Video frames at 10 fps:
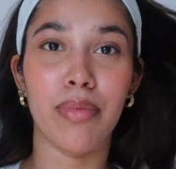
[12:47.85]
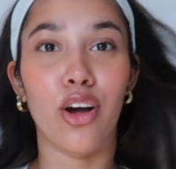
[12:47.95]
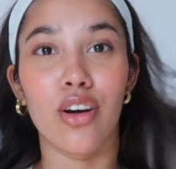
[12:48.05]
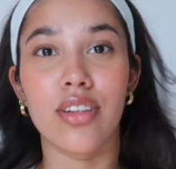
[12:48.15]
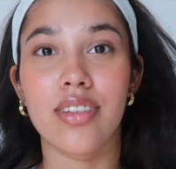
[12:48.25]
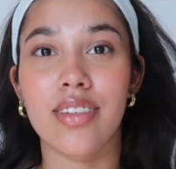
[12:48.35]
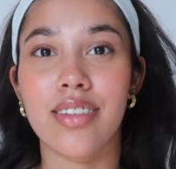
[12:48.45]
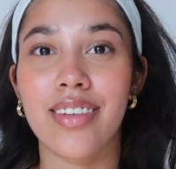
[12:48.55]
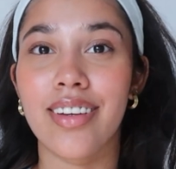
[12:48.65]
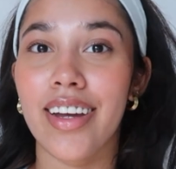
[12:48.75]

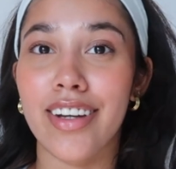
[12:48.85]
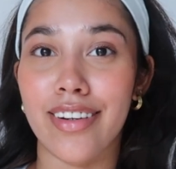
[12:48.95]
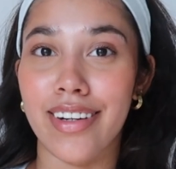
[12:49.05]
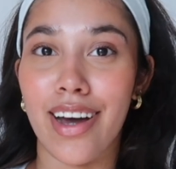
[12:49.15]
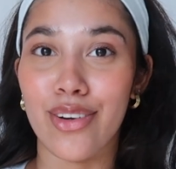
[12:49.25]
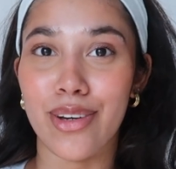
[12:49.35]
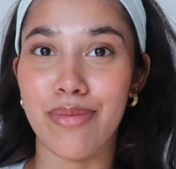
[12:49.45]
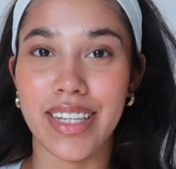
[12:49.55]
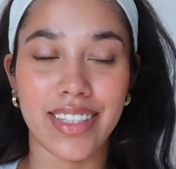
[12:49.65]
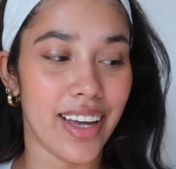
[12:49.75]
because it turned out
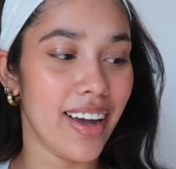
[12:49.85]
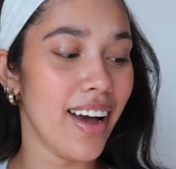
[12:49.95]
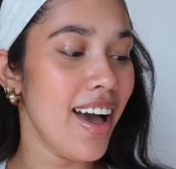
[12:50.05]
amazing.